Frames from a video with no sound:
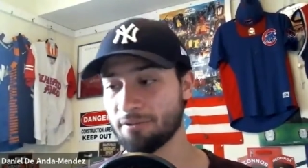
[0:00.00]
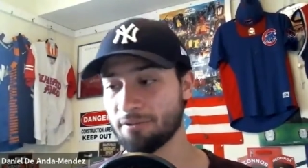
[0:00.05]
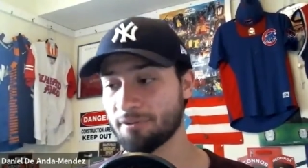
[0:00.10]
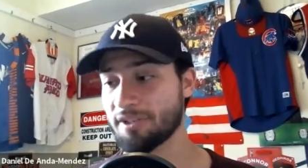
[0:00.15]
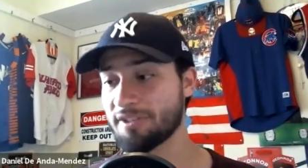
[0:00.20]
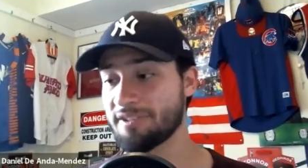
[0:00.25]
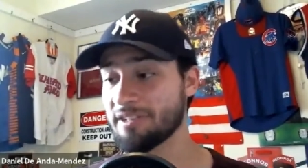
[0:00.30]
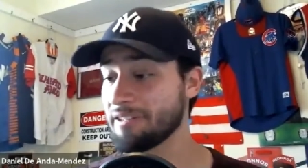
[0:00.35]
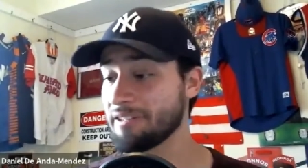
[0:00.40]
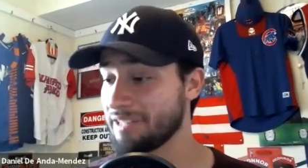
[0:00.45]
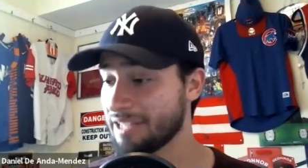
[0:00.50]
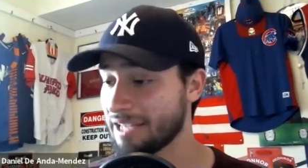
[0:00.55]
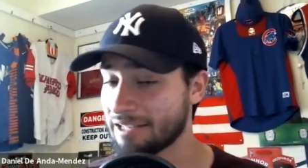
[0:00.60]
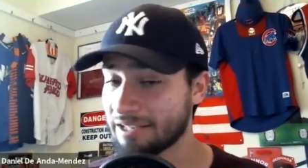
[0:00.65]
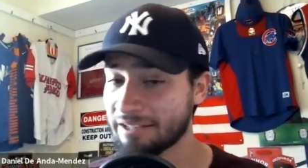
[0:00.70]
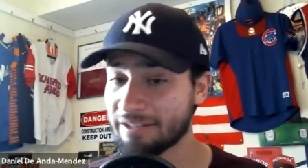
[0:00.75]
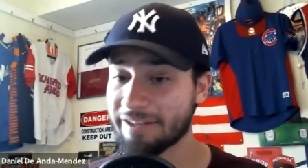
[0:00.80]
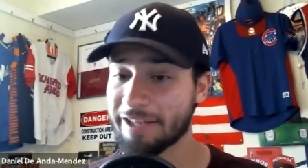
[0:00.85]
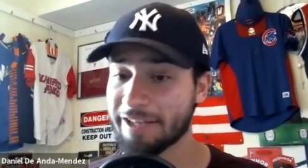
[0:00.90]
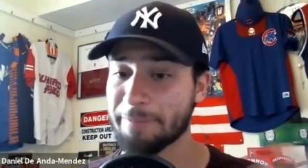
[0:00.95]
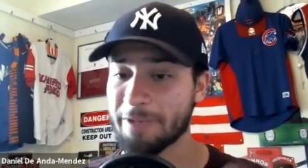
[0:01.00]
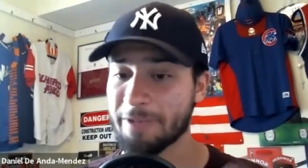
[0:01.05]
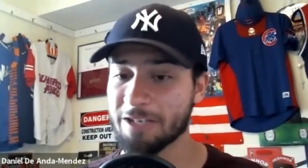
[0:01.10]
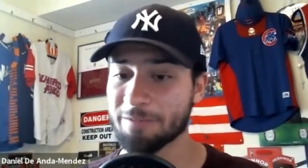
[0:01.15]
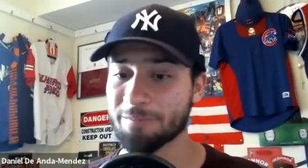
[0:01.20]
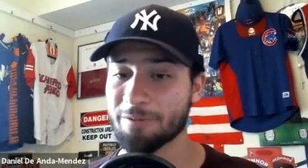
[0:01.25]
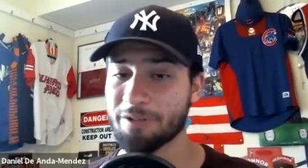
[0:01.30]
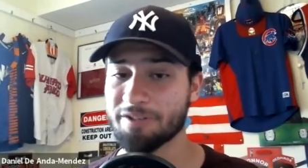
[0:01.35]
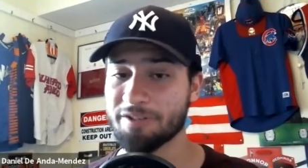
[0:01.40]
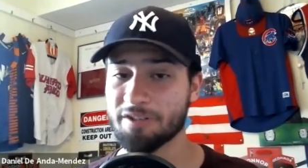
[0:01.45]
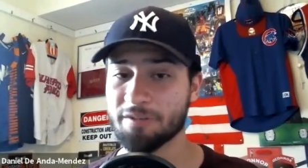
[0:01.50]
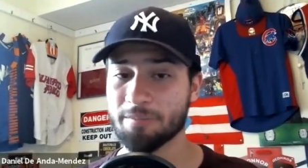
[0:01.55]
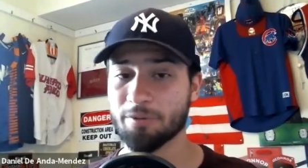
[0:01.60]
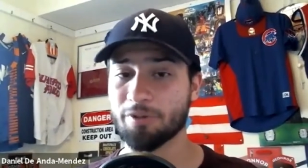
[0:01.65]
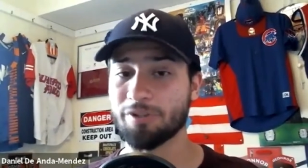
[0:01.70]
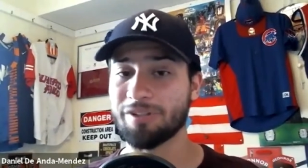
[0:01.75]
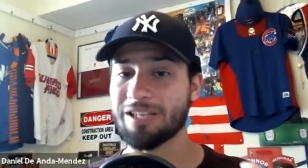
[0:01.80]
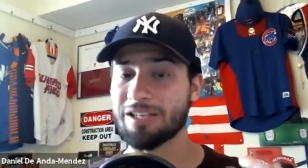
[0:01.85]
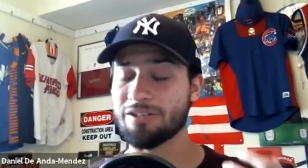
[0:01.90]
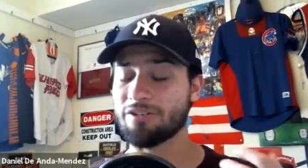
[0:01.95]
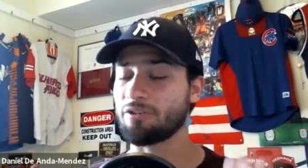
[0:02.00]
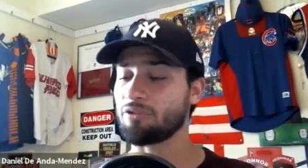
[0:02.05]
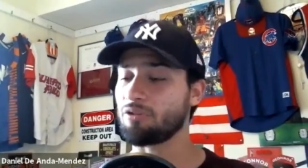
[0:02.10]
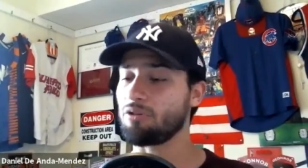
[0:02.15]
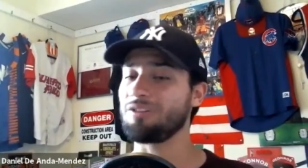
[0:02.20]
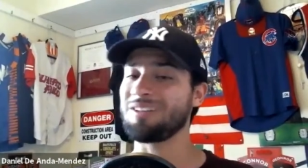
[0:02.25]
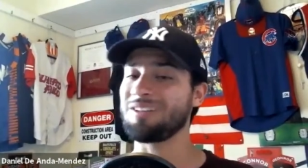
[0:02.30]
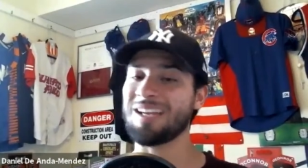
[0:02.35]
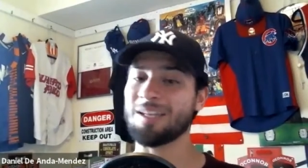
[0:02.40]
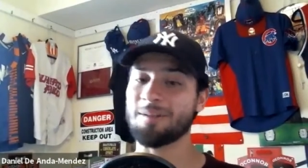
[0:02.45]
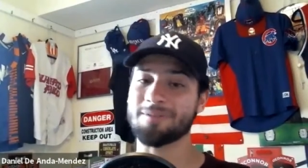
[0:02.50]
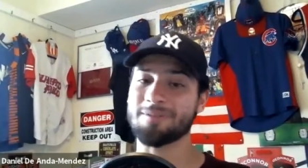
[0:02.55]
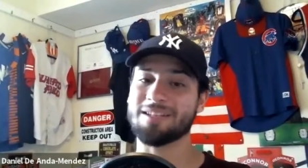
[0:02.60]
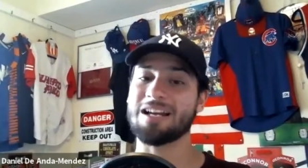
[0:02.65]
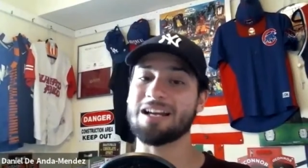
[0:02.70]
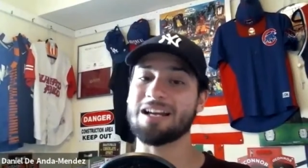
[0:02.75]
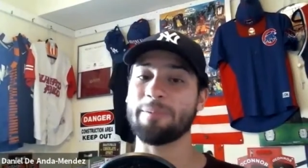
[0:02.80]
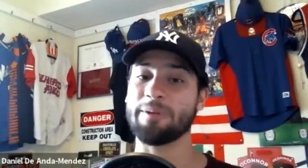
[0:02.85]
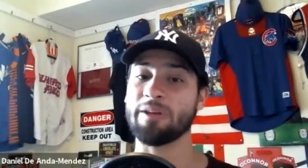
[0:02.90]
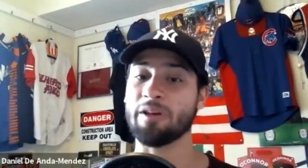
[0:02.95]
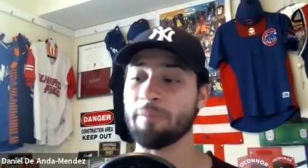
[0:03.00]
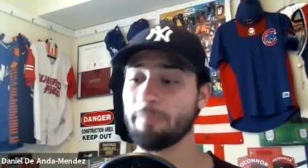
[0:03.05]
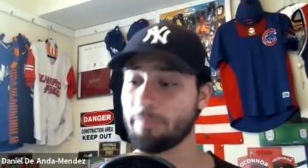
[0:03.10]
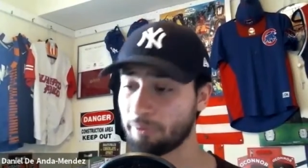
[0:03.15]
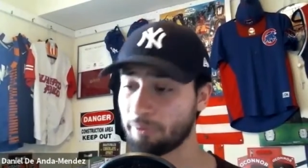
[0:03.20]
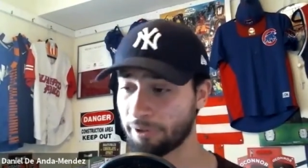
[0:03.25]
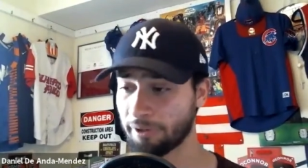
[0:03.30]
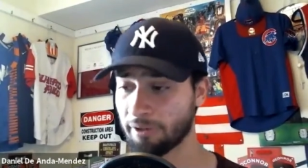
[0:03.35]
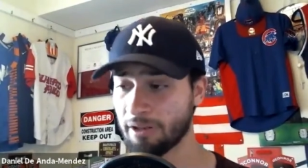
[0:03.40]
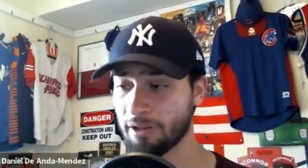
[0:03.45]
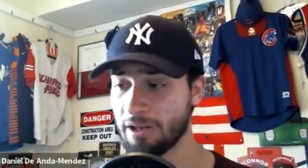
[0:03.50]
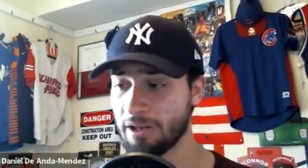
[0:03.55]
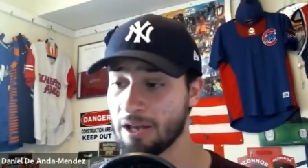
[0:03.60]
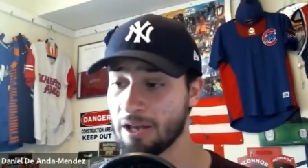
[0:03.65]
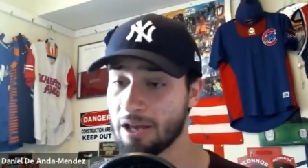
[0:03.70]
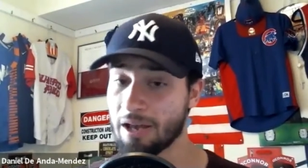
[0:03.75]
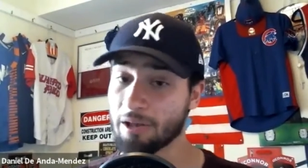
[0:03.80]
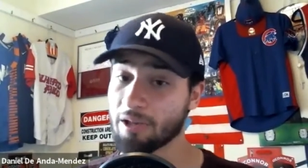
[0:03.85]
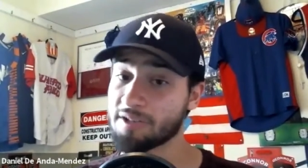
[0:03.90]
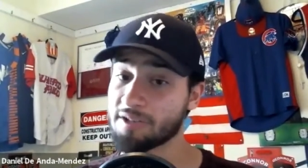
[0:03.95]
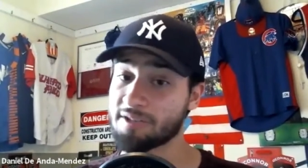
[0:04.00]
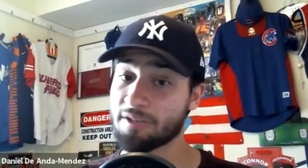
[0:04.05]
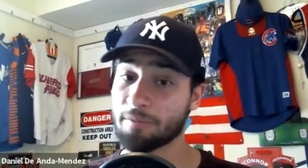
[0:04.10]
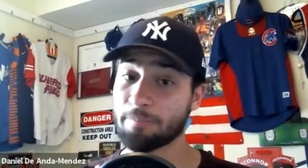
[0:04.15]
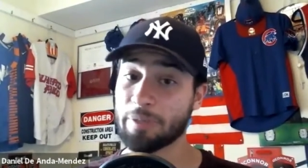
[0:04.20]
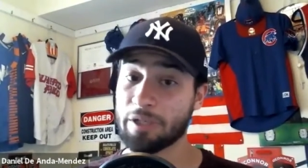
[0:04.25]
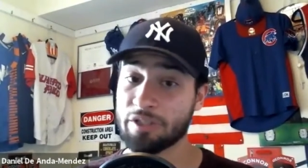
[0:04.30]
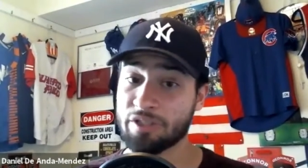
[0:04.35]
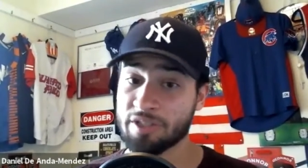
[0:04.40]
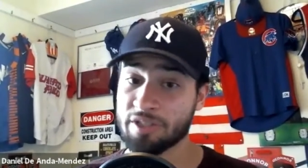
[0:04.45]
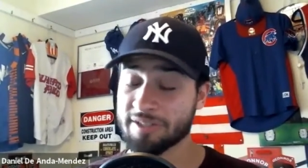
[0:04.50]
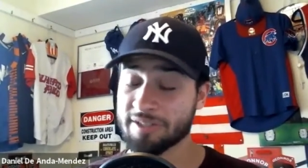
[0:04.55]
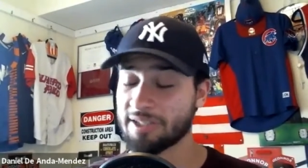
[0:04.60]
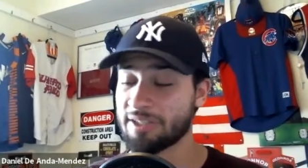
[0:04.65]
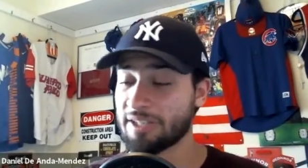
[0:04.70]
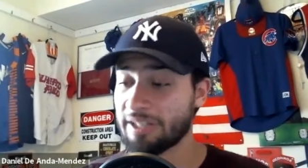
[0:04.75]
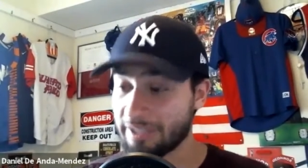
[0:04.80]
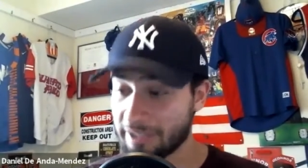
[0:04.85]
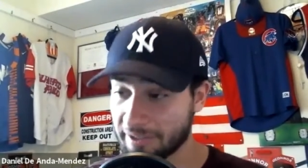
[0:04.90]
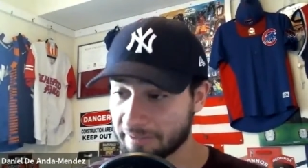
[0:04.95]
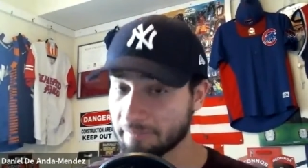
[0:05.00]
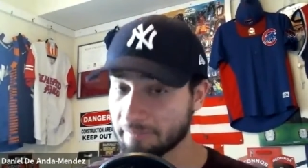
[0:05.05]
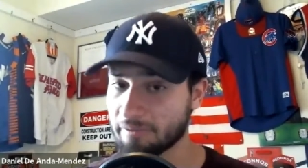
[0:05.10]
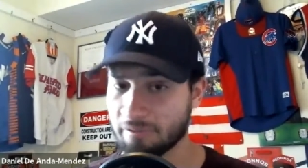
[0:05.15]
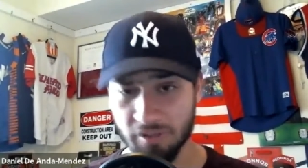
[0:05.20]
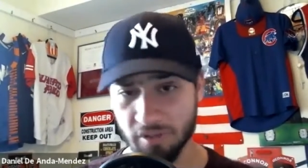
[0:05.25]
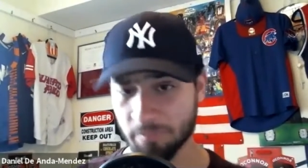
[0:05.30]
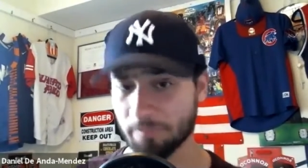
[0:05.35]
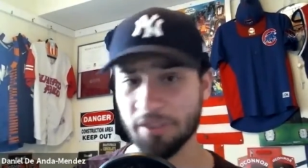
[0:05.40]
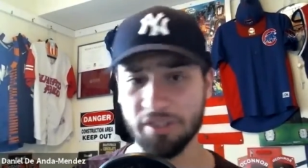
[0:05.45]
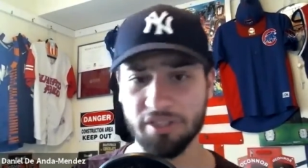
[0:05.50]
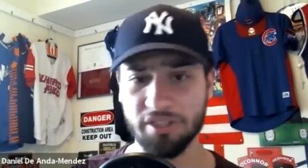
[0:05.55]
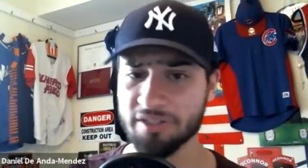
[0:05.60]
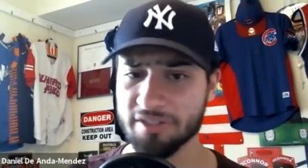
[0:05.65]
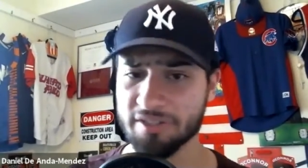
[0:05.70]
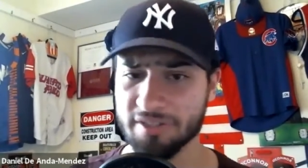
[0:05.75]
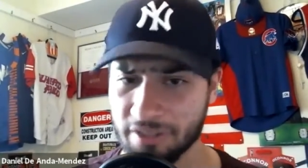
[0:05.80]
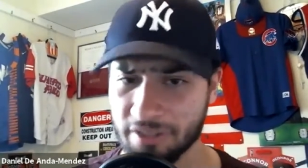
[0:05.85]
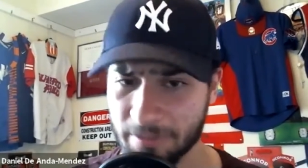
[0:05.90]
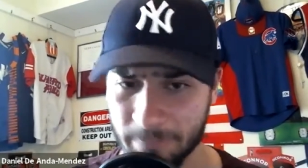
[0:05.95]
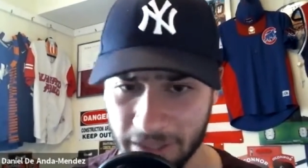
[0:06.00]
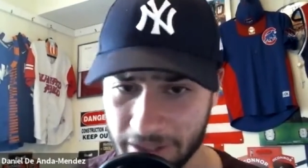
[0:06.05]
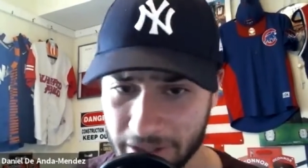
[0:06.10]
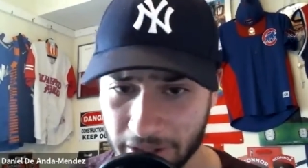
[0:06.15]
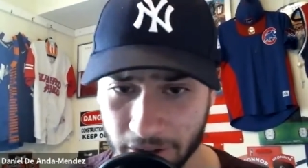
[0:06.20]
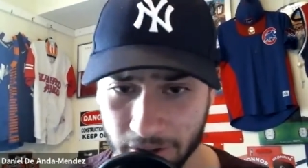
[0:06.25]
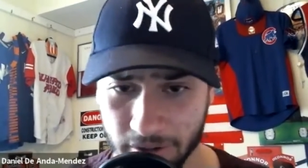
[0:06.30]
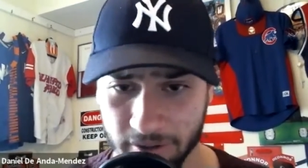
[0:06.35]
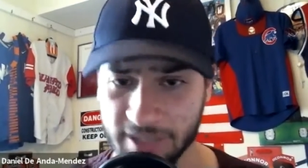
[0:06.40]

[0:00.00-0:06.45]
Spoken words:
Because at the end of the day, baseball's a sport that your whole lineup's got to be on point because their pitching's gonna be there.